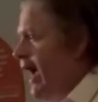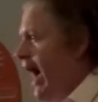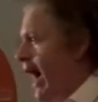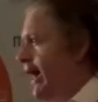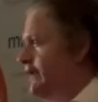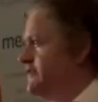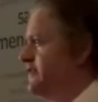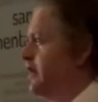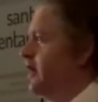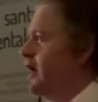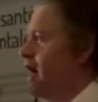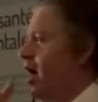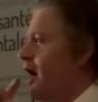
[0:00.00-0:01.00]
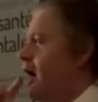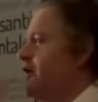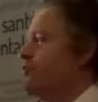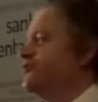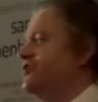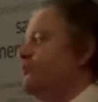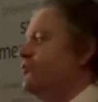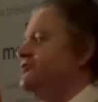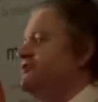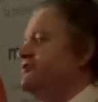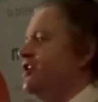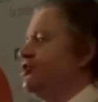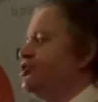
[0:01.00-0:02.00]
And I also want to
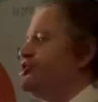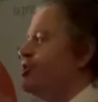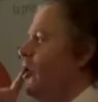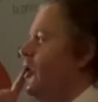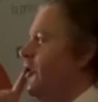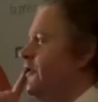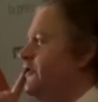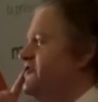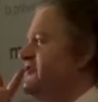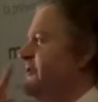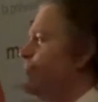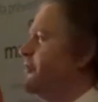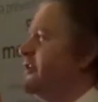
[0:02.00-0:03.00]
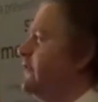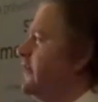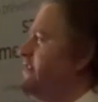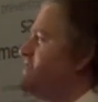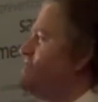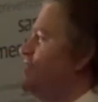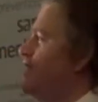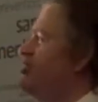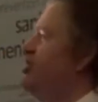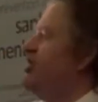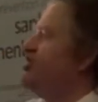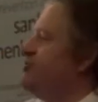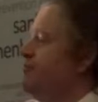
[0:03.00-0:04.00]
touch on something that a
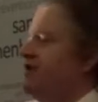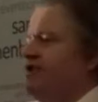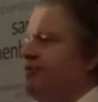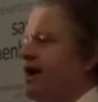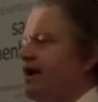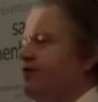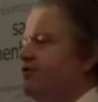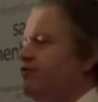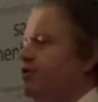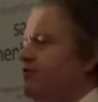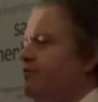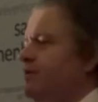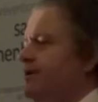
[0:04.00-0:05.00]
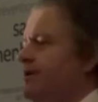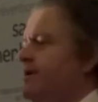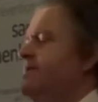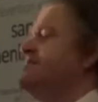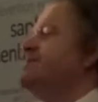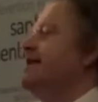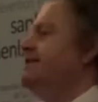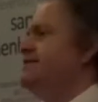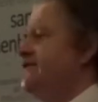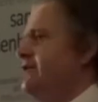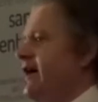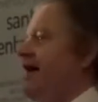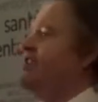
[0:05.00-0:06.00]
gentleman at the back of the room said
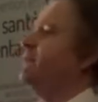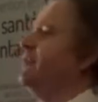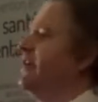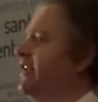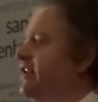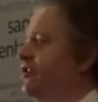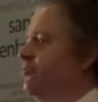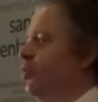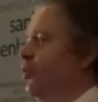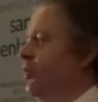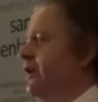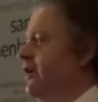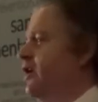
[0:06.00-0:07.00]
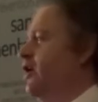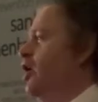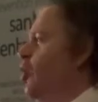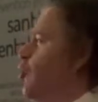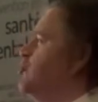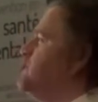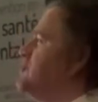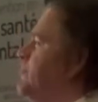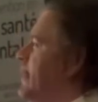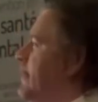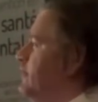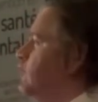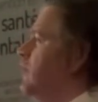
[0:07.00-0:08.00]
at the beginning of the morning, which was
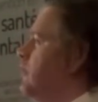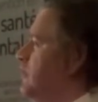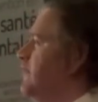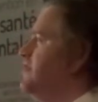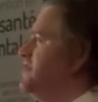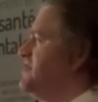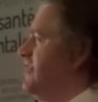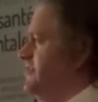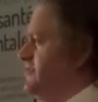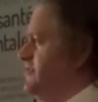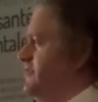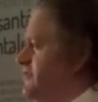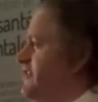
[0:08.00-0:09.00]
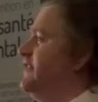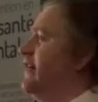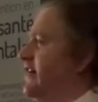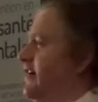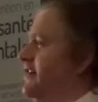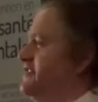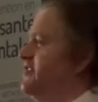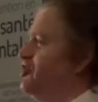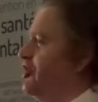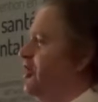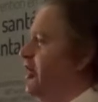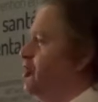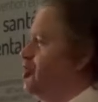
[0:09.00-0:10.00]
about the role of other sectors, in that case
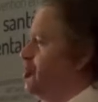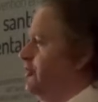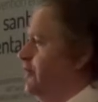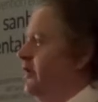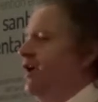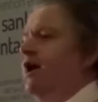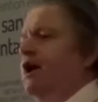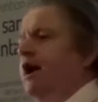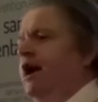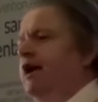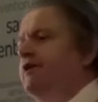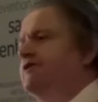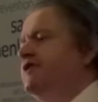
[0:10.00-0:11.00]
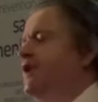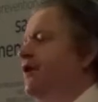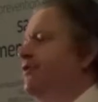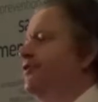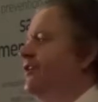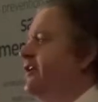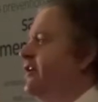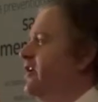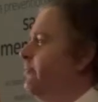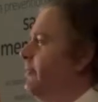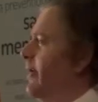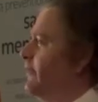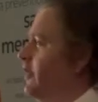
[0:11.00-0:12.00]
education, and thinking
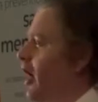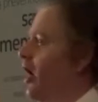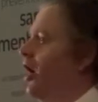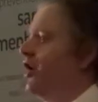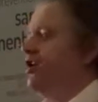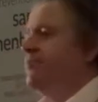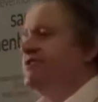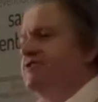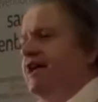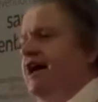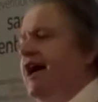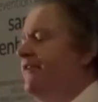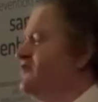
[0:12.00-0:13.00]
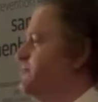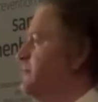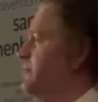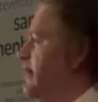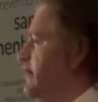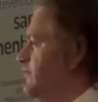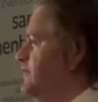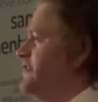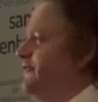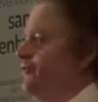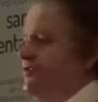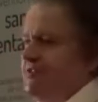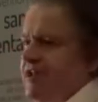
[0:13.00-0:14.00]
about the arguments that have to be made for
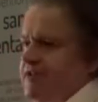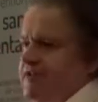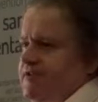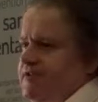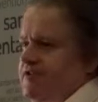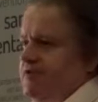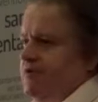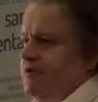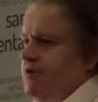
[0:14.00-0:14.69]
different sectors.